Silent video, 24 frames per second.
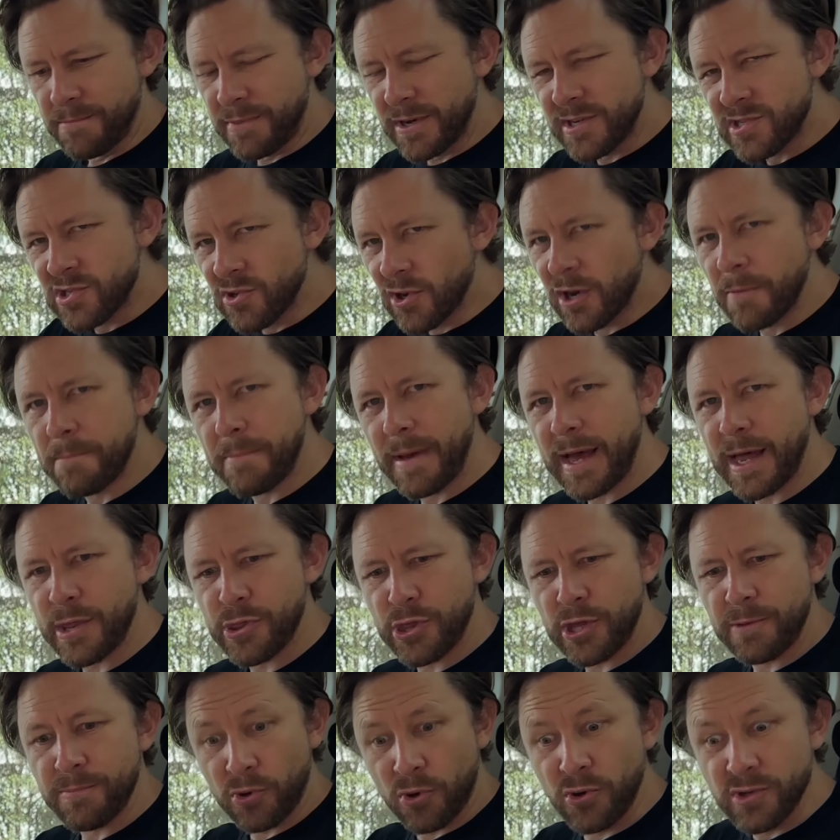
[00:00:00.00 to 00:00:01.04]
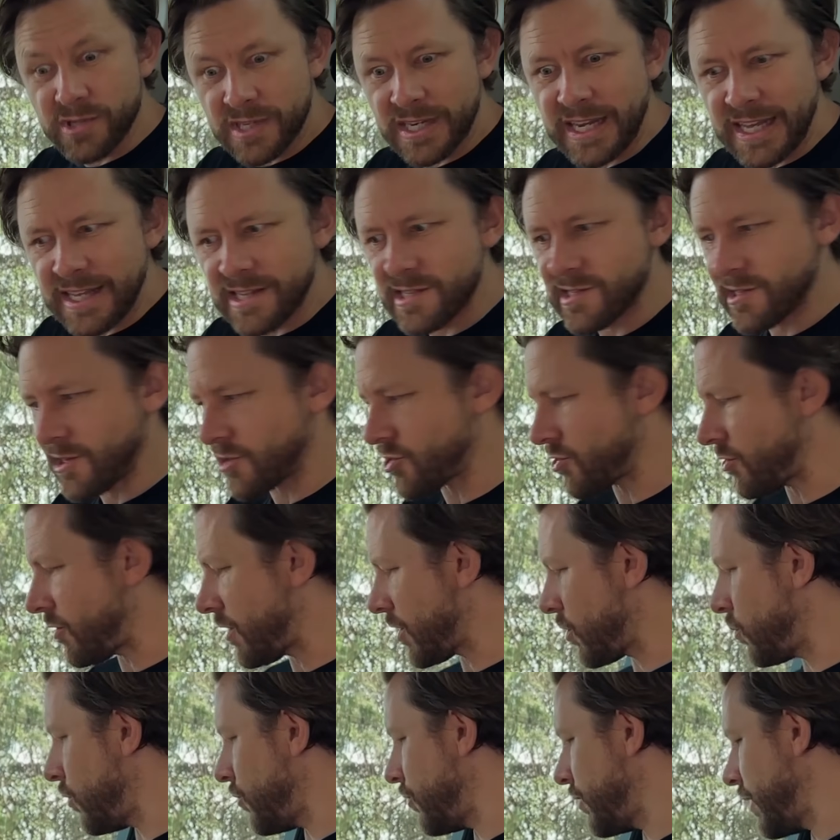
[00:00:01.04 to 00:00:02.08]
but it's not a bad thing because it is such high
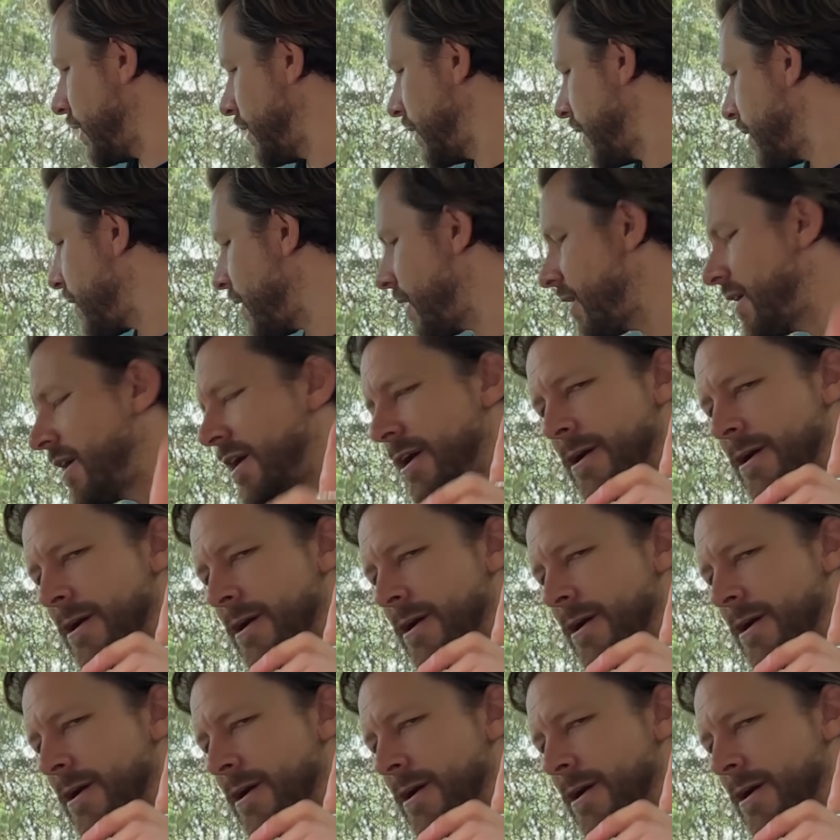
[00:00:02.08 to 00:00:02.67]
quality leather,